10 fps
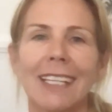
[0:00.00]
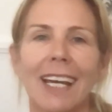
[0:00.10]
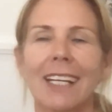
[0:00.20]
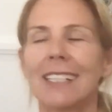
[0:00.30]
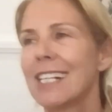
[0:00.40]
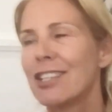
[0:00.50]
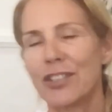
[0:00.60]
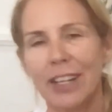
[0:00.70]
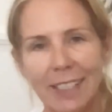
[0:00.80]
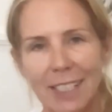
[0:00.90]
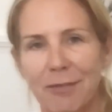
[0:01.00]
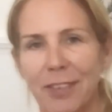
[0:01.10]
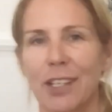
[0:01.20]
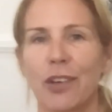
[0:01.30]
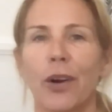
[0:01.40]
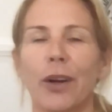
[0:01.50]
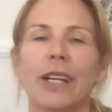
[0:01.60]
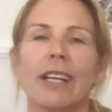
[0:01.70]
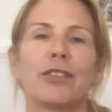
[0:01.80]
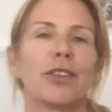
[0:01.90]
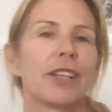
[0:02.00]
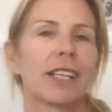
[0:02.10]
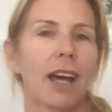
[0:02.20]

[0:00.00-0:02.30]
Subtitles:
Yeah, share this video if you think